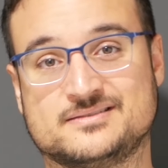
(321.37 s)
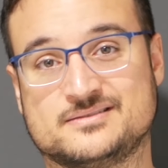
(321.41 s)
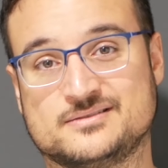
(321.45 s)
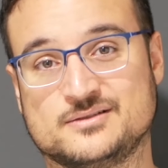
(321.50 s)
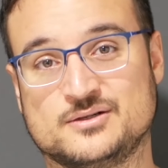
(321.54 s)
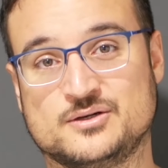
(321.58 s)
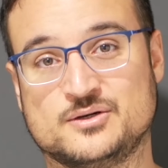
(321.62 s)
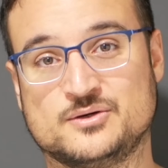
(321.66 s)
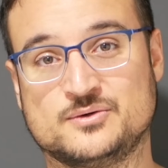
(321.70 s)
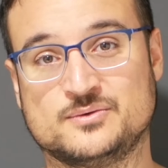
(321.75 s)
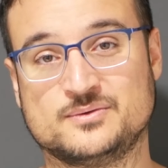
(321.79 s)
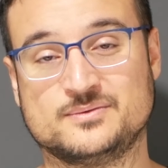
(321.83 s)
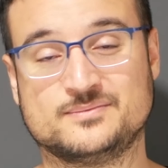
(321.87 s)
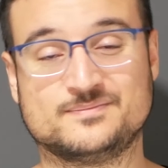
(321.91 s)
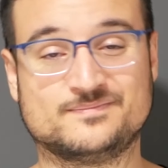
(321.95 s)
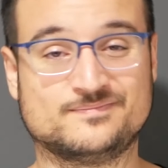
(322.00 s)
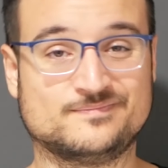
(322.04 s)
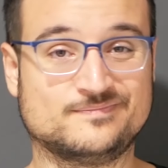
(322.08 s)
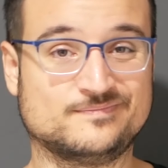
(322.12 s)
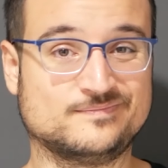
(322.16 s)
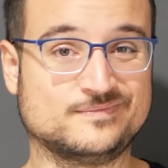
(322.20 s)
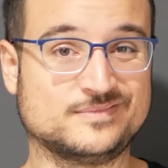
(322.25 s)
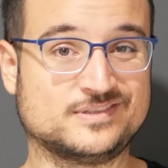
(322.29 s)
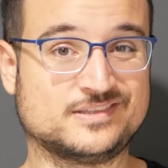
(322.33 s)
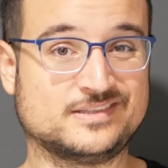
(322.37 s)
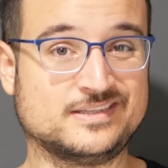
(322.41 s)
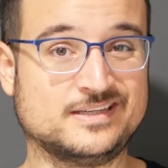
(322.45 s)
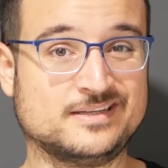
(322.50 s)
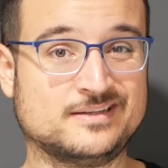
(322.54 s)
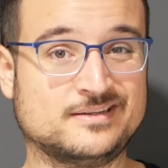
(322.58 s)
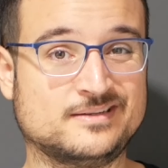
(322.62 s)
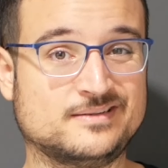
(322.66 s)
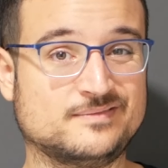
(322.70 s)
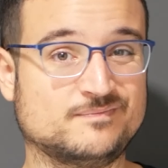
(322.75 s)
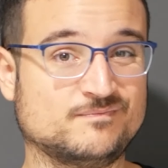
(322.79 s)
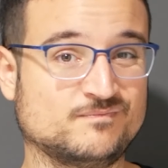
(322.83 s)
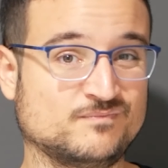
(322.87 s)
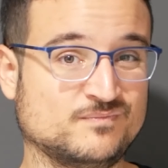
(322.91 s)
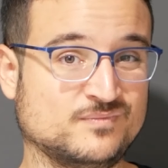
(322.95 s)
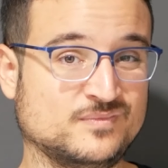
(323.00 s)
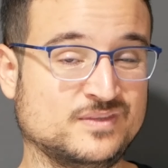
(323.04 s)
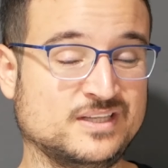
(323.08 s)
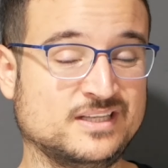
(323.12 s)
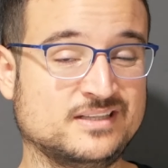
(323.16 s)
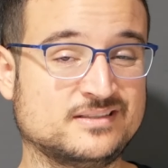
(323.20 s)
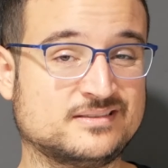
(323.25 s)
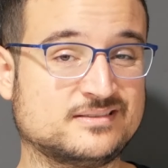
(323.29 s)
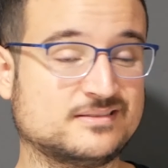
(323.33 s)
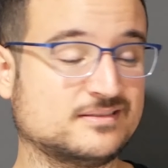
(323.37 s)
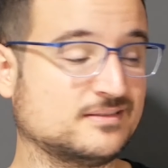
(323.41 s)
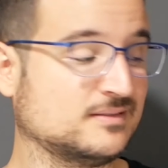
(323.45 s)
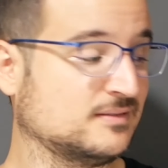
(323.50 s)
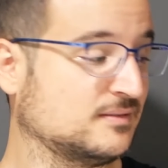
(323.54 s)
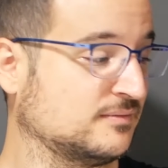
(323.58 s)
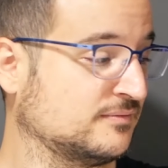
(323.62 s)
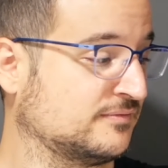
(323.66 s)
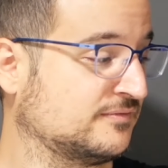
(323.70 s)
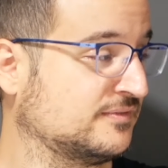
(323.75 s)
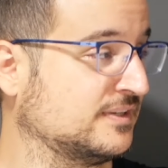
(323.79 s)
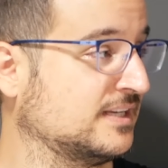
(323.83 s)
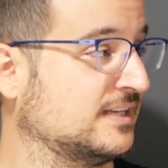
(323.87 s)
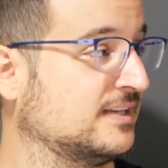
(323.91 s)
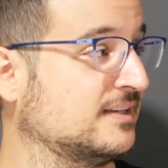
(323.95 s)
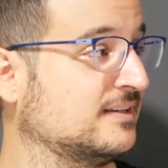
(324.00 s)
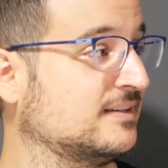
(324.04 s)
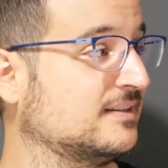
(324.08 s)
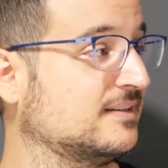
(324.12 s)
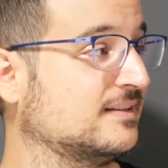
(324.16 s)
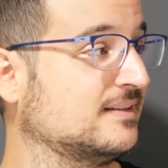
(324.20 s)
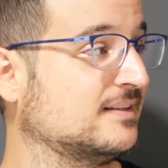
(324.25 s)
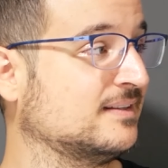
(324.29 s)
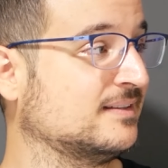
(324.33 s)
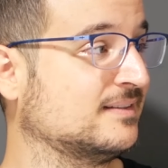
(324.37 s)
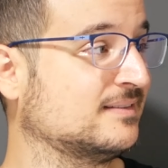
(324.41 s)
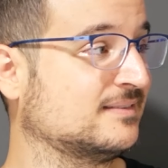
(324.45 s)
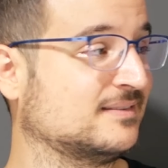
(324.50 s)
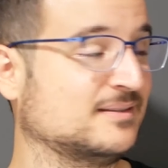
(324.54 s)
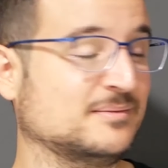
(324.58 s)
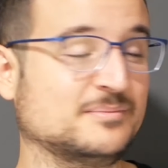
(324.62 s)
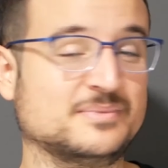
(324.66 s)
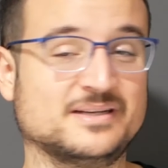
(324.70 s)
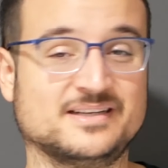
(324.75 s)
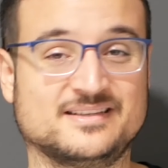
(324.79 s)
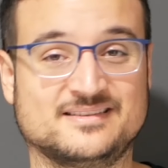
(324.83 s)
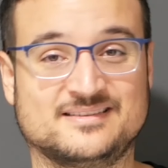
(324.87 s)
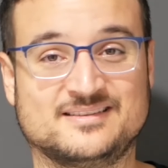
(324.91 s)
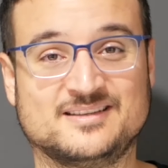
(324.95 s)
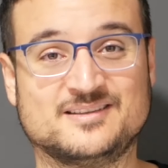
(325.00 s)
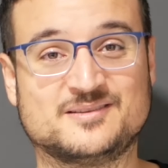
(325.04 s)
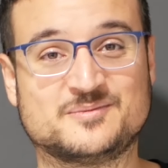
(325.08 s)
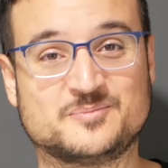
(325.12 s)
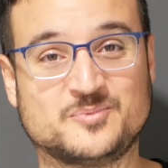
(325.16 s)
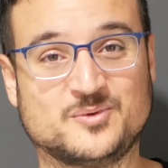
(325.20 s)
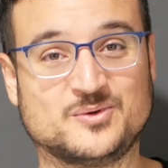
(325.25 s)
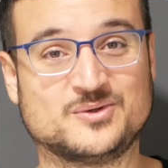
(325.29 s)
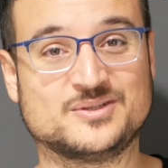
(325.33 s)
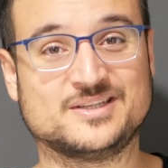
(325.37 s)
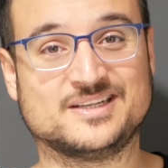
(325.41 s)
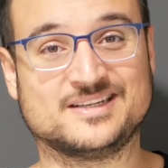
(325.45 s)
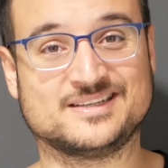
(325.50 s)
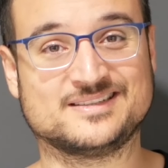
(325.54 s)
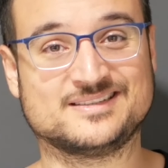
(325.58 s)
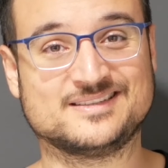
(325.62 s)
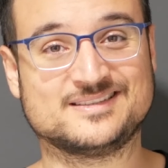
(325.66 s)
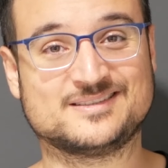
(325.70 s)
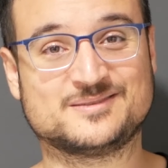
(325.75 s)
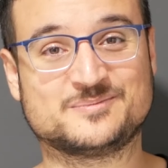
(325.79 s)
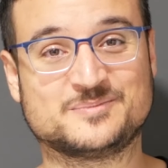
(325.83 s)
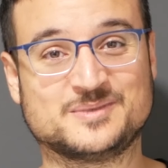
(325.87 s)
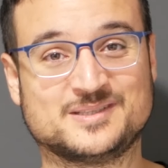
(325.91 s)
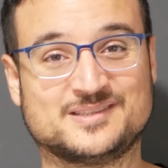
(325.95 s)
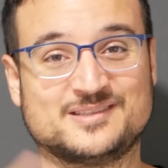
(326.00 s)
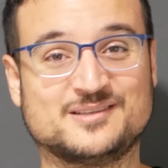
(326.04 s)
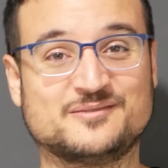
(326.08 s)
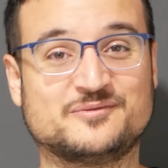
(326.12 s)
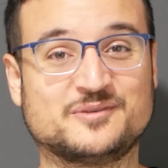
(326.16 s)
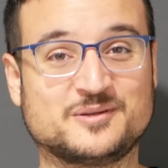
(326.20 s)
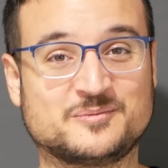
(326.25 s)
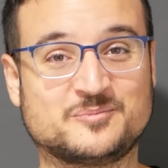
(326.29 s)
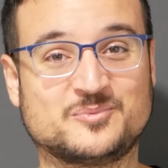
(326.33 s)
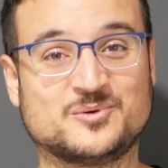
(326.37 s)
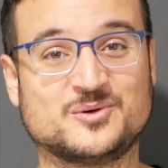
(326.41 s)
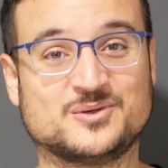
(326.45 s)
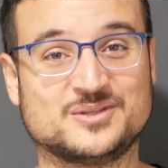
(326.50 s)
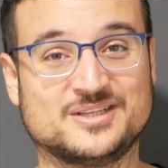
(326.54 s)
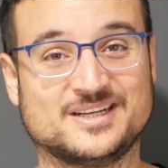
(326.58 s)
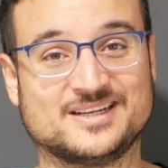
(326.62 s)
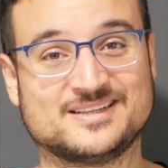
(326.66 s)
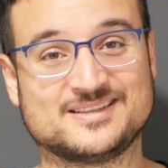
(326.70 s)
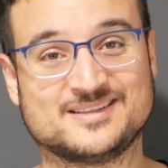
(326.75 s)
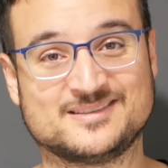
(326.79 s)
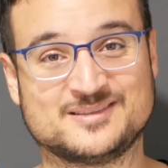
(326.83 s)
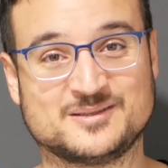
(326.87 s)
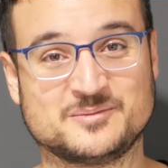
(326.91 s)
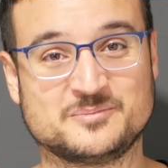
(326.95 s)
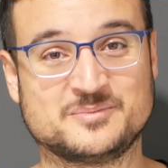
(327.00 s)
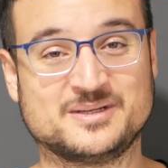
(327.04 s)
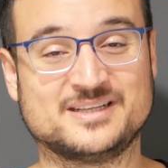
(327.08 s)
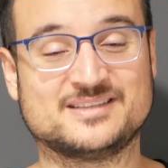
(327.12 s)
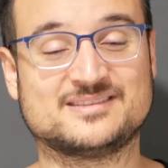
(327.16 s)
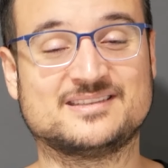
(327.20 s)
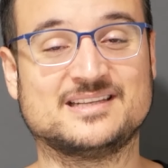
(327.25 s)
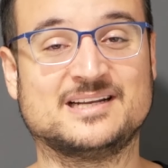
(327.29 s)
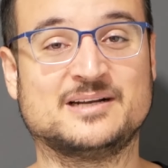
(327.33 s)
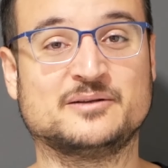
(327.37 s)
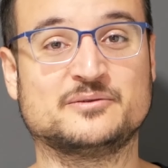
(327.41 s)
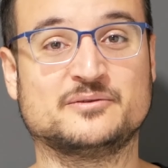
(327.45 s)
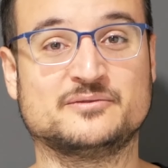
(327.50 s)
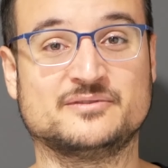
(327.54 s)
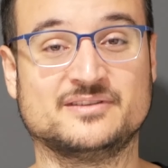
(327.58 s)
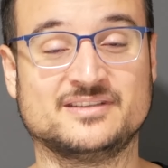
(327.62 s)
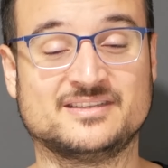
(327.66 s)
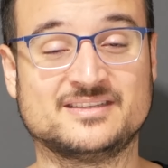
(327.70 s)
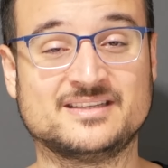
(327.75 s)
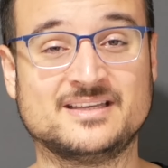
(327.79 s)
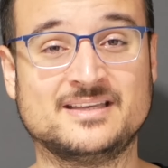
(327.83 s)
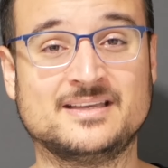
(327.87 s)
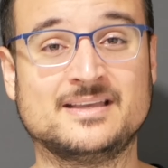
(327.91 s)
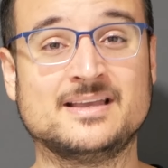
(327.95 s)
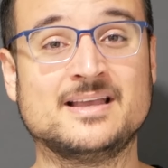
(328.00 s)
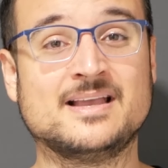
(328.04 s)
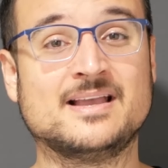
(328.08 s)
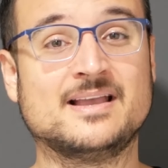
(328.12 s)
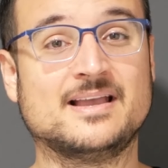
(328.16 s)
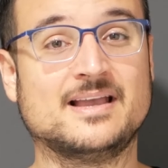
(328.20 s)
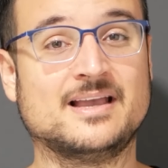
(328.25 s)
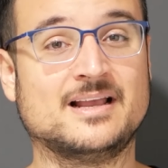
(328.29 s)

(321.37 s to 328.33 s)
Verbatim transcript: So still, this thing is the best. This product, this specific product, is the best out of the three.